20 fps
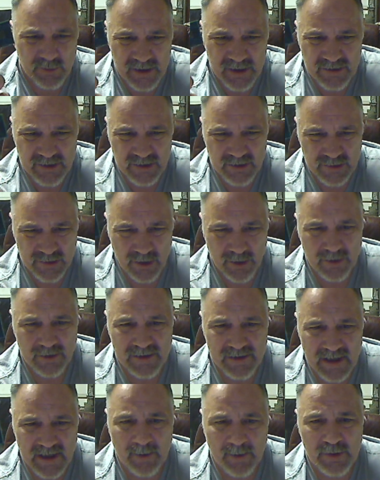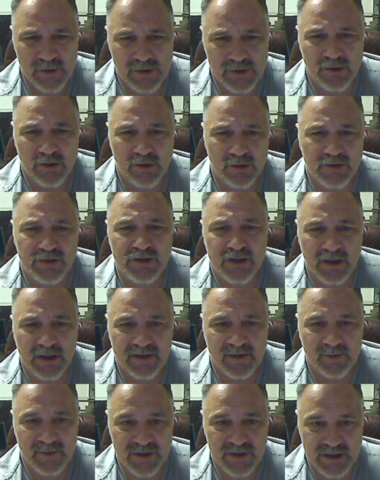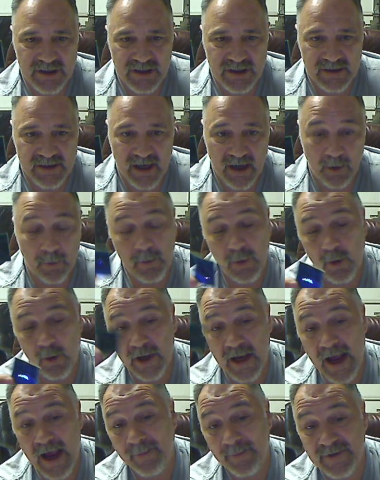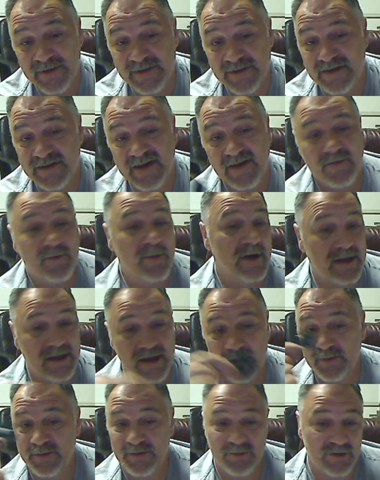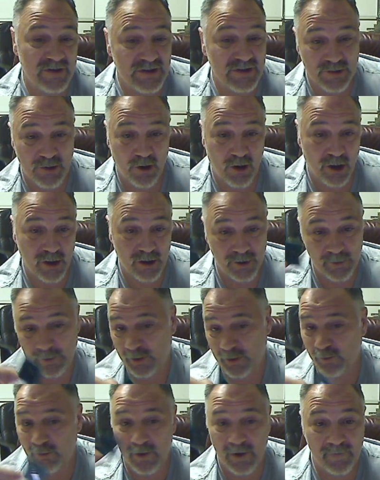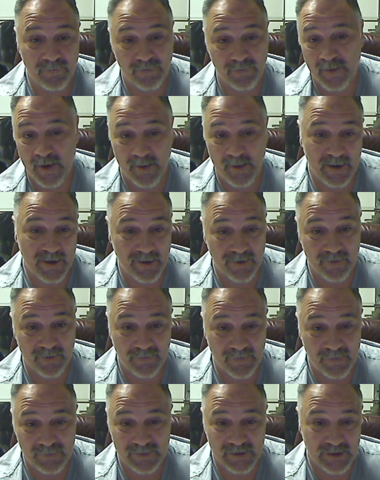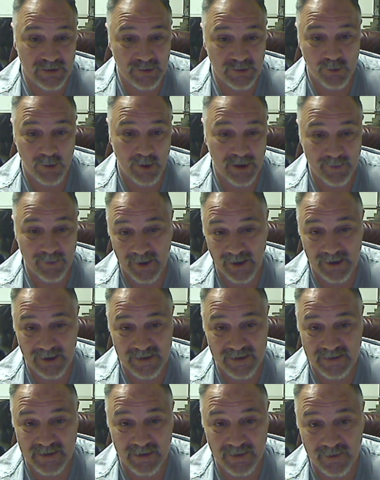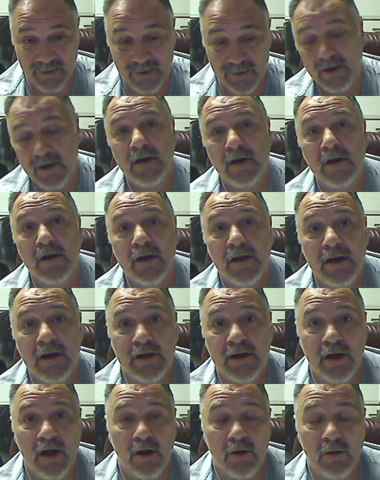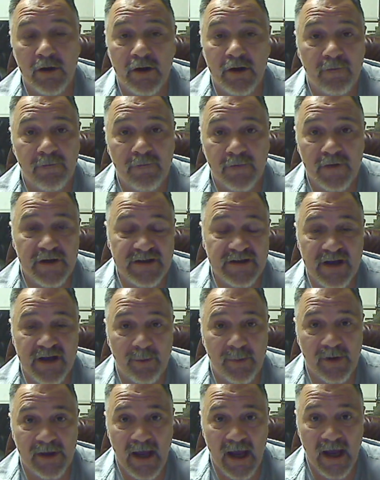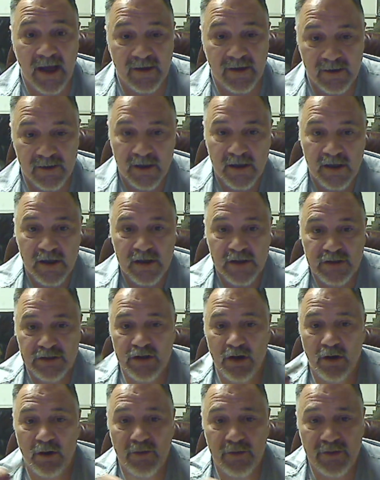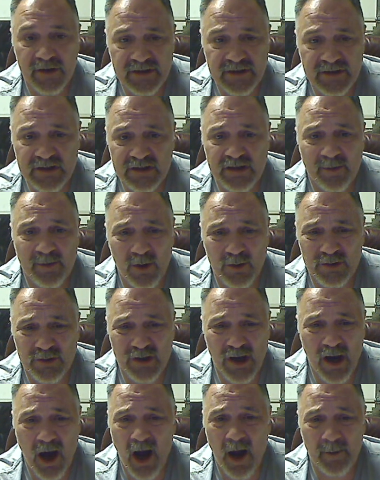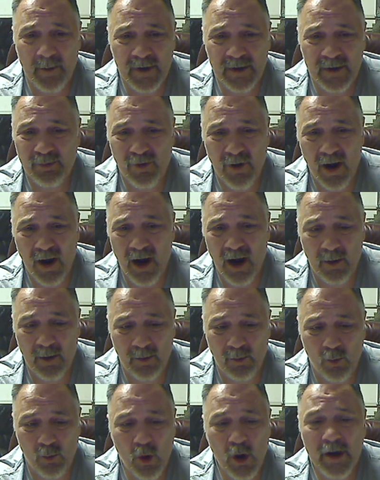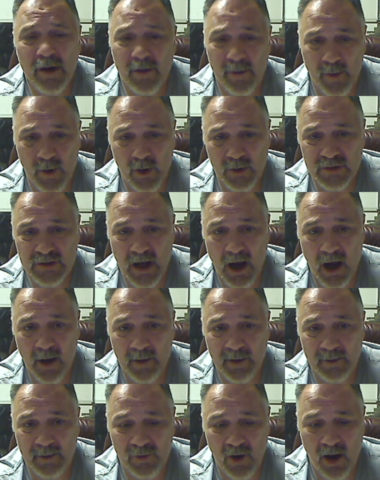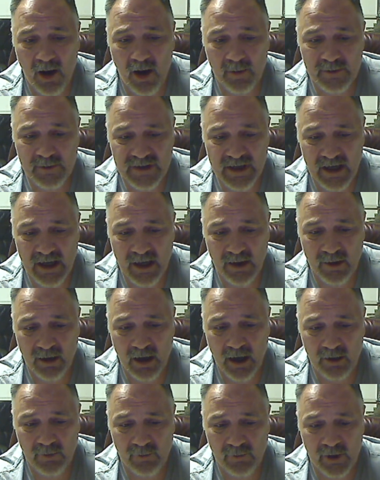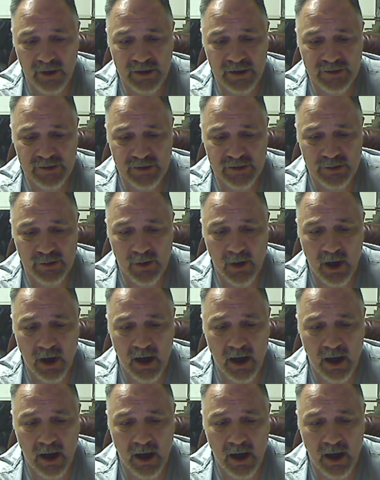reach a certain temperature, it'll shut the machine down. But what happens is everybody keeps restarting them, and it'll run for maybe another 15-20 minutes, and, you know, it'll freeze up again. So this is the most common problem, one of the most common problems that I run into